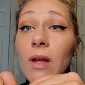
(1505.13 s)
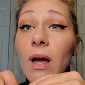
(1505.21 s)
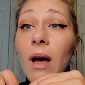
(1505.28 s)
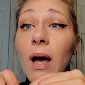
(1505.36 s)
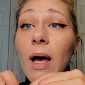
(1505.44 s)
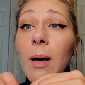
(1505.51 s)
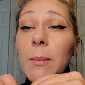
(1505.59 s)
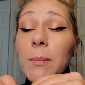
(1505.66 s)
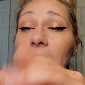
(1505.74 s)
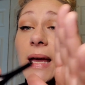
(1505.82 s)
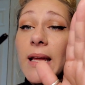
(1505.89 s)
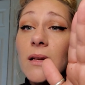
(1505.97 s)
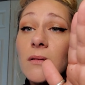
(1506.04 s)

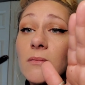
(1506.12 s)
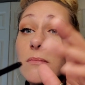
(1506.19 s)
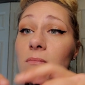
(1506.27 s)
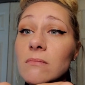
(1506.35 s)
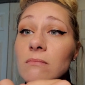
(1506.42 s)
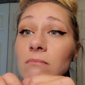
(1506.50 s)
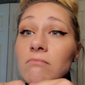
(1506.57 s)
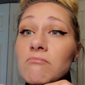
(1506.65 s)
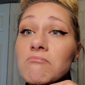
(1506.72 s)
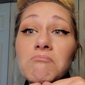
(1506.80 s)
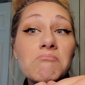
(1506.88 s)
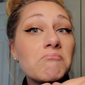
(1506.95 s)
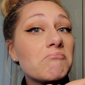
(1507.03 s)
And
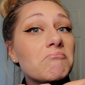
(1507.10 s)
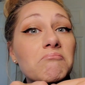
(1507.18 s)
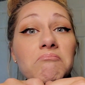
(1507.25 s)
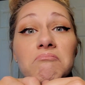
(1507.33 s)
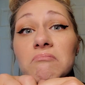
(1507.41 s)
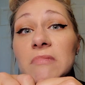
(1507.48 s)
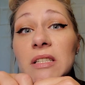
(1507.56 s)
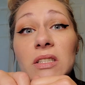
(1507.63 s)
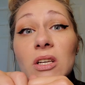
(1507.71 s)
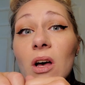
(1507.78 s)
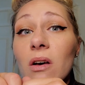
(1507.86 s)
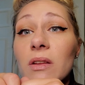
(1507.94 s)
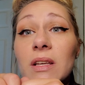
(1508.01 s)
that's
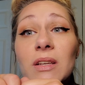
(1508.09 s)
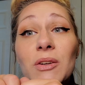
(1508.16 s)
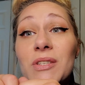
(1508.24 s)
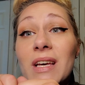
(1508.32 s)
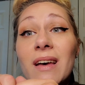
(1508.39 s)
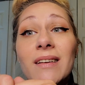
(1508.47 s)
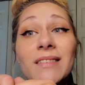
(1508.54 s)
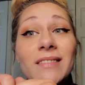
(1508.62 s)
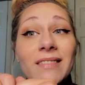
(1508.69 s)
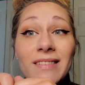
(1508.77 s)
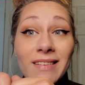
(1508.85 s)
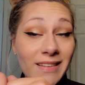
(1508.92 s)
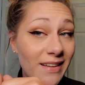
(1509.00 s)
all, that you're done.
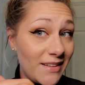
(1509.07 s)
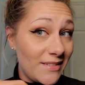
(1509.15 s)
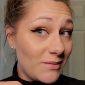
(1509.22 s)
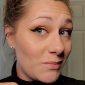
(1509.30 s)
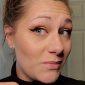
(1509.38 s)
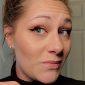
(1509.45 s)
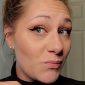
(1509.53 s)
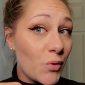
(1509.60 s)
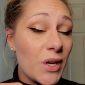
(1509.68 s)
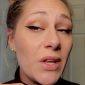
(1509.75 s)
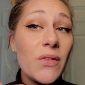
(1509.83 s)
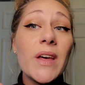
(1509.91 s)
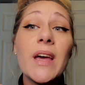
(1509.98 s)
What do
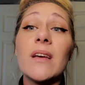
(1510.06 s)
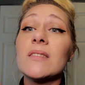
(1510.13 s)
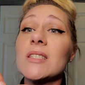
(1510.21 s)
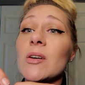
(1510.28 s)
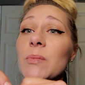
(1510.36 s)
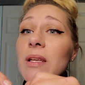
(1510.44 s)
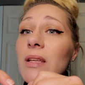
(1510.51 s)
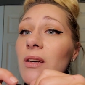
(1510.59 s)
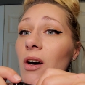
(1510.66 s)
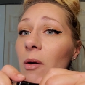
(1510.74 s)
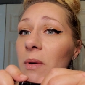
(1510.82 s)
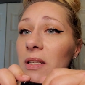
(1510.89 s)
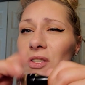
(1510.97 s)
you think? Tell me in the
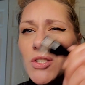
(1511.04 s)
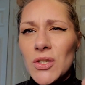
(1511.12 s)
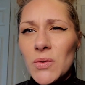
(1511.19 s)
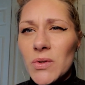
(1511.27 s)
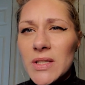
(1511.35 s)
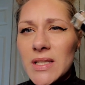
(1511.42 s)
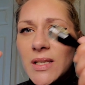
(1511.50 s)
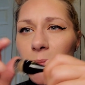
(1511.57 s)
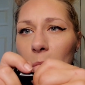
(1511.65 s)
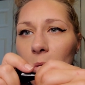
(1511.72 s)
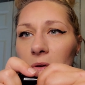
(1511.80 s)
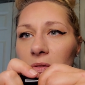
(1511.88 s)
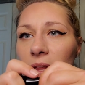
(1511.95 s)
comments. Do you want to see
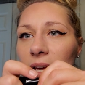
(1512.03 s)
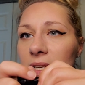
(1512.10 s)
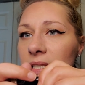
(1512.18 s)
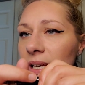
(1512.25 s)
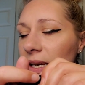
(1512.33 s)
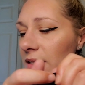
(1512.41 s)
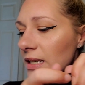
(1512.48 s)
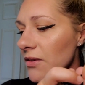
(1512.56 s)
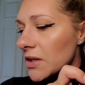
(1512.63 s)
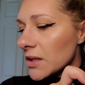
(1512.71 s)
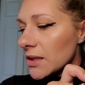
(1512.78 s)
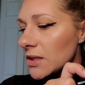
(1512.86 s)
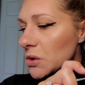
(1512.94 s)
more of these? I can
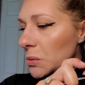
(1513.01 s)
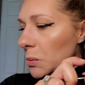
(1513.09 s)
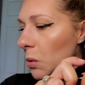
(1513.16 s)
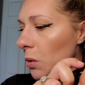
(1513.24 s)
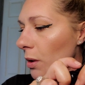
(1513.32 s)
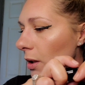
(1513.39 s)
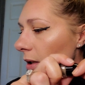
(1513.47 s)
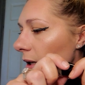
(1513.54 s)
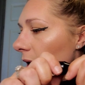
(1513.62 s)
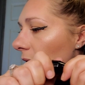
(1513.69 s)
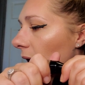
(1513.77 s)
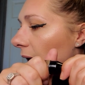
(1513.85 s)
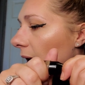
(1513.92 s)
definitely do more.
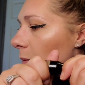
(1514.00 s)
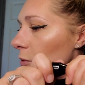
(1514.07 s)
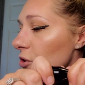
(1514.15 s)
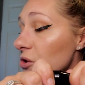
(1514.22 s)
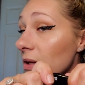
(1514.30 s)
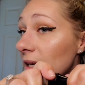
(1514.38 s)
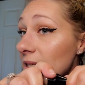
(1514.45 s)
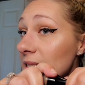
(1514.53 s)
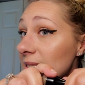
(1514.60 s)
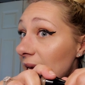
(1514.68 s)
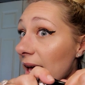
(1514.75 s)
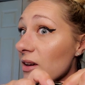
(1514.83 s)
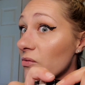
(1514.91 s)
Would you like to
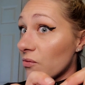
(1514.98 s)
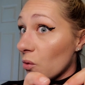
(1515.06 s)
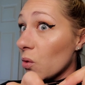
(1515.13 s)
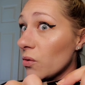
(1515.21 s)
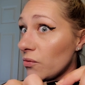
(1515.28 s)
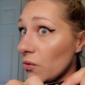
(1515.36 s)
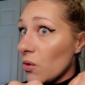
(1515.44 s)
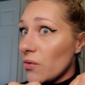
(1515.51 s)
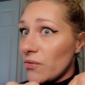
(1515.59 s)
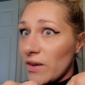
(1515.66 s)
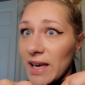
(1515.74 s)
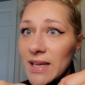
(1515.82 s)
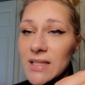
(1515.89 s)
see a full
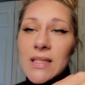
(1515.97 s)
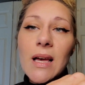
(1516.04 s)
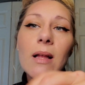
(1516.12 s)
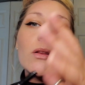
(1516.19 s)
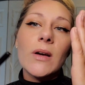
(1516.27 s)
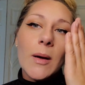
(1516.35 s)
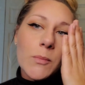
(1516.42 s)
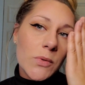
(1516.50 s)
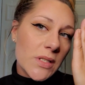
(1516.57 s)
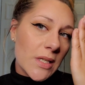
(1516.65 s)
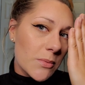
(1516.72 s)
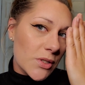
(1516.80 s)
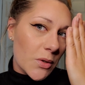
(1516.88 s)
face? Look, I'm going to
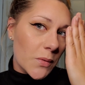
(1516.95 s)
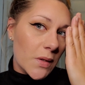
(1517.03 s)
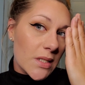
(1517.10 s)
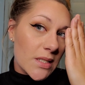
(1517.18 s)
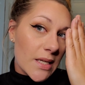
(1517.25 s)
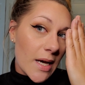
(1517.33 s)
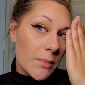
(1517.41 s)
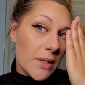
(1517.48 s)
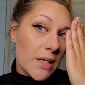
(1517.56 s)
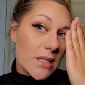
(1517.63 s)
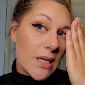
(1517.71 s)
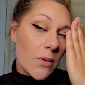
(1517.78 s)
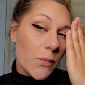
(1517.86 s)
stop showing this side
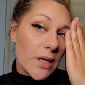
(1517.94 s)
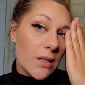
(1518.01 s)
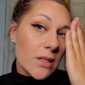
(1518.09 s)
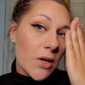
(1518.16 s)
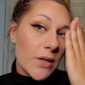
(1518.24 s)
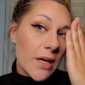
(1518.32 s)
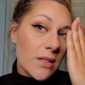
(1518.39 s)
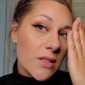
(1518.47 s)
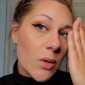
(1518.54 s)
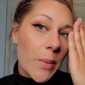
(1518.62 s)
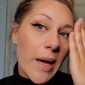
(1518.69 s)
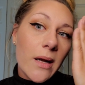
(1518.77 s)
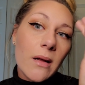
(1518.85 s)
because that wing turned out so
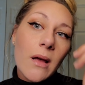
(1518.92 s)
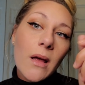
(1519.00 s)
bad.